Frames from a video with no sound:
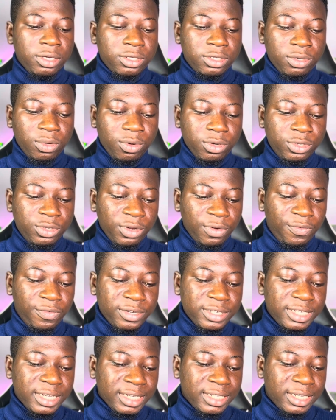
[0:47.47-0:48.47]
So go to your phone
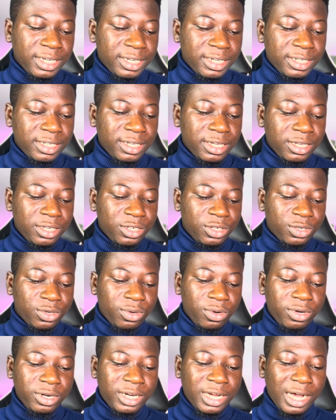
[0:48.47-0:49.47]
settings,
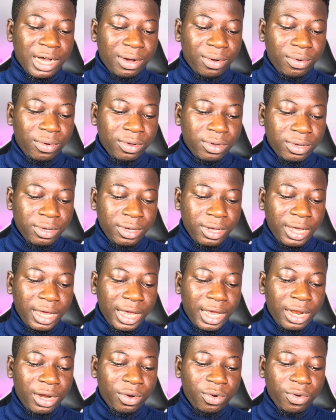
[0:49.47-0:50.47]
scroll down
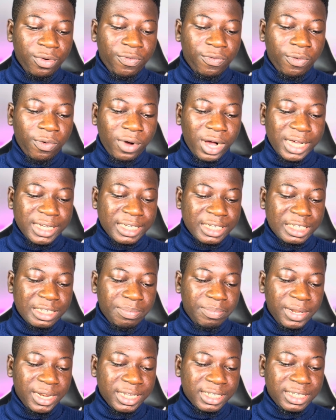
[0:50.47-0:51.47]
and look for
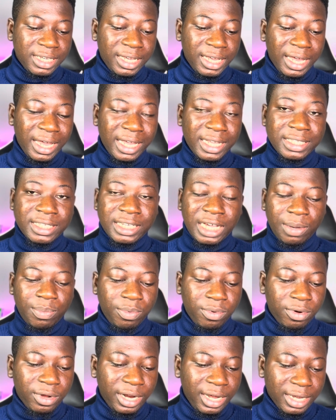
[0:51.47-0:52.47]
accessibility and tap
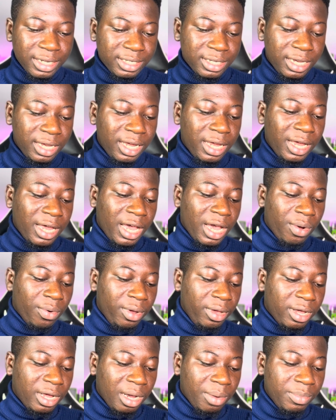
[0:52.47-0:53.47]
on it. And when
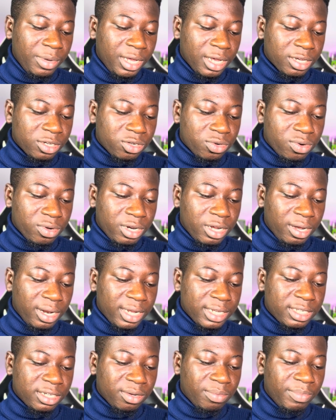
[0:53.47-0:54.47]
you come here, scroll down a
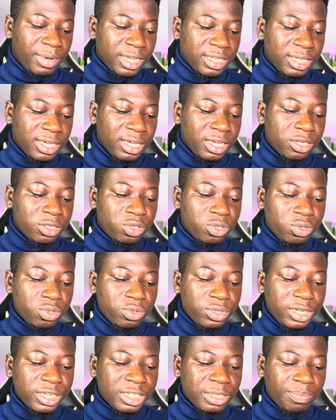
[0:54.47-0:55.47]
little bit to
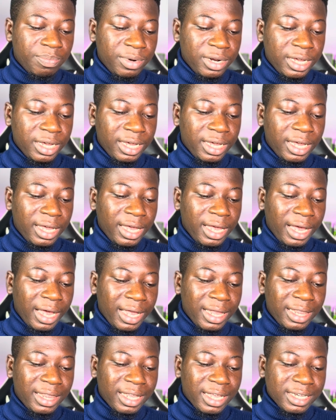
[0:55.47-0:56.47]
display
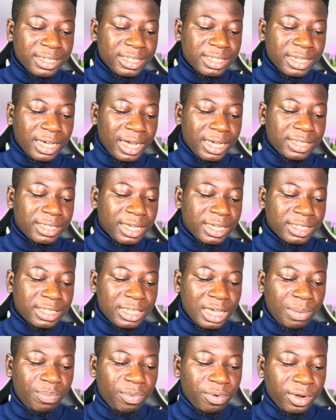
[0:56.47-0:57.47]
and test size and
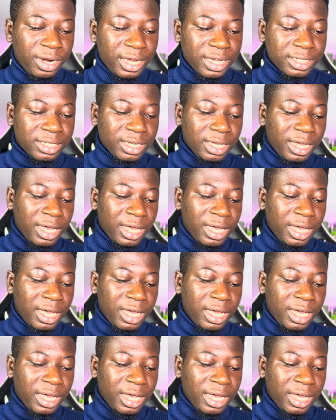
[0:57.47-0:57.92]
tap on it.